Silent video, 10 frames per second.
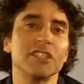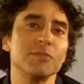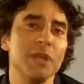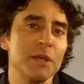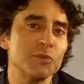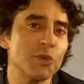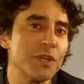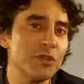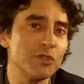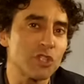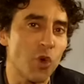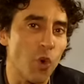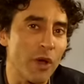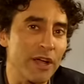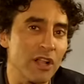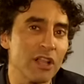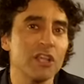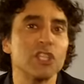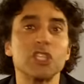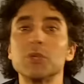Sometimes we use coil,
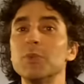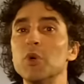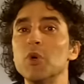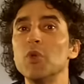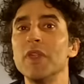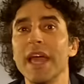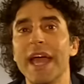smooth,